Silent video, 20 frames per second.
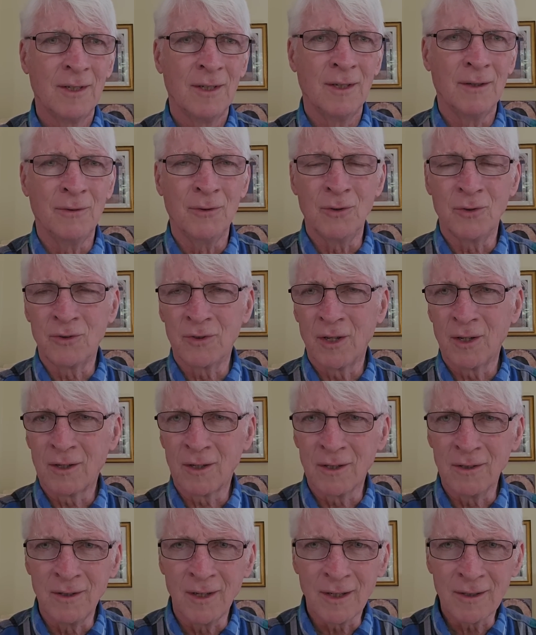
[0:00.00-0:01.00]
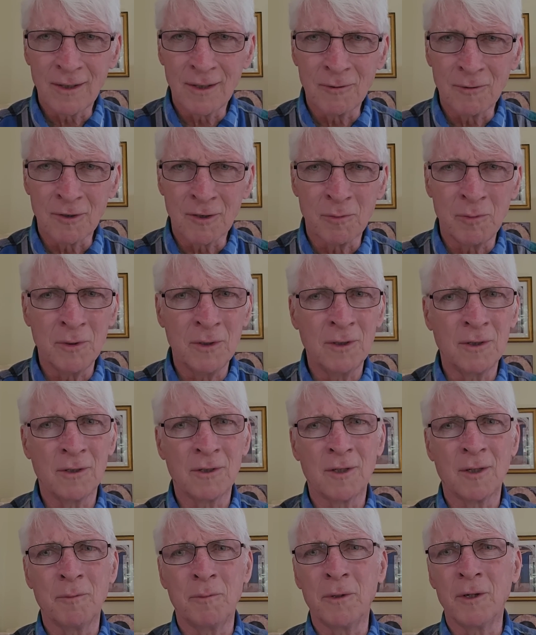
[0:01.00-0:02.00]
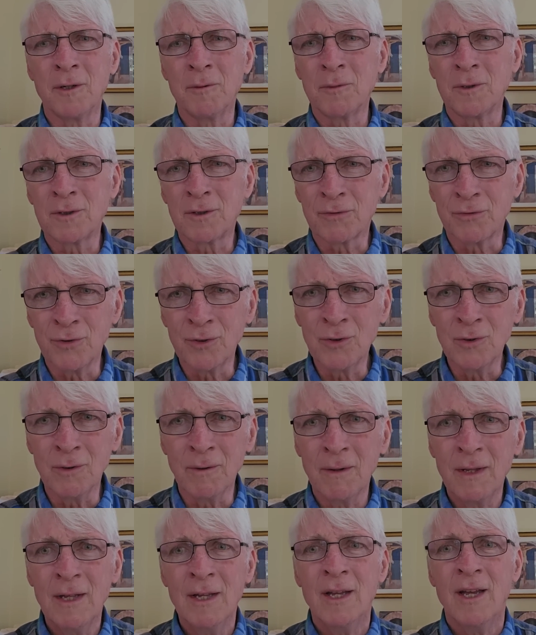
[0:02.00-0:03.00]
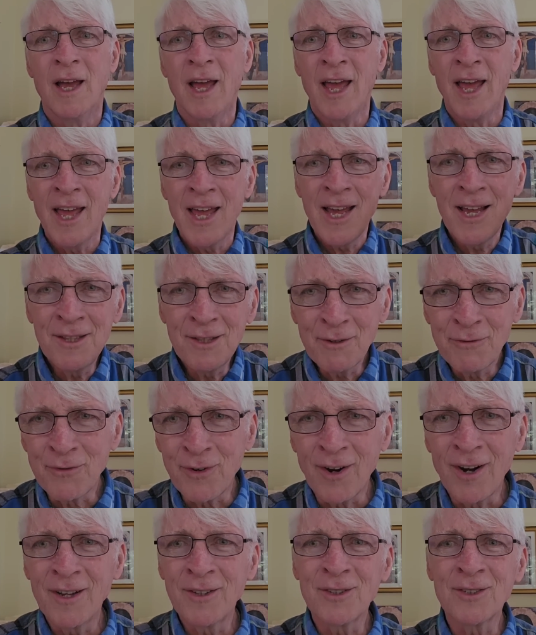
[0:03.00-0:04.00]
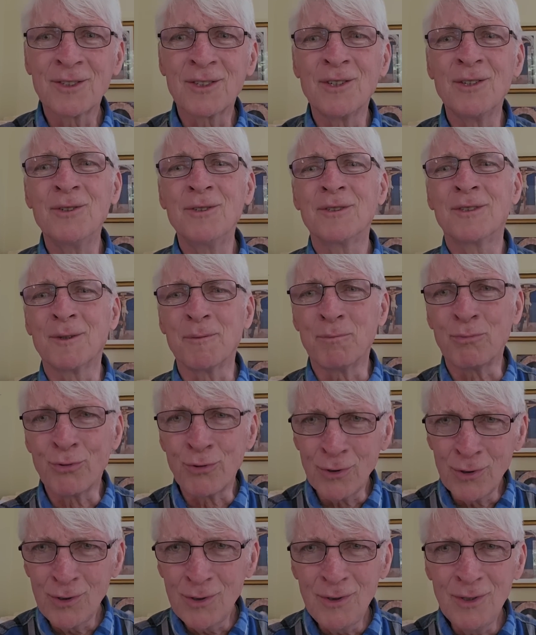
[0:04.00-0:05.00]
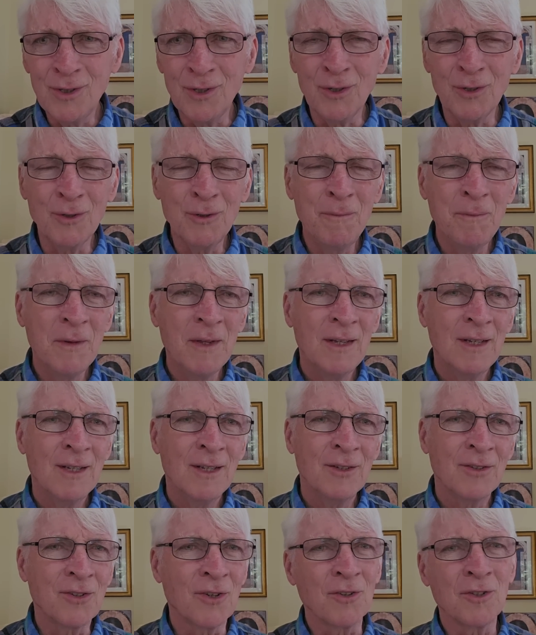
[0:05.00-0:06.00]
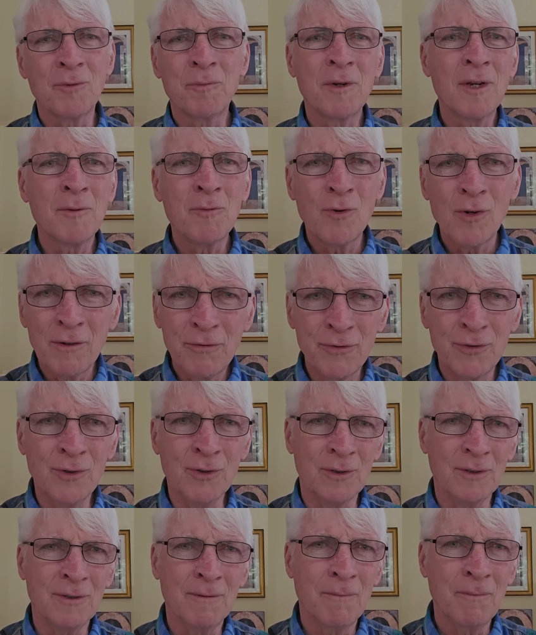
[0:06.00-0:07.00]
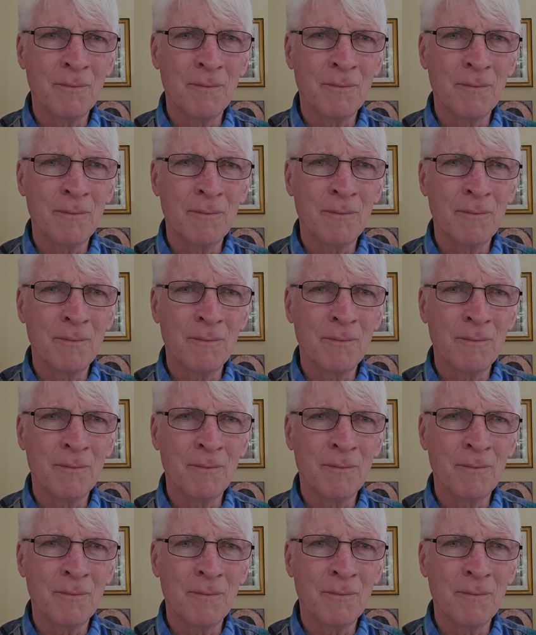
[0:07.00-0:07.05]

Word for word: If you stay connected with me, you're going to bear much fruit. And the Father's going to prune you so you'll bear more fruit.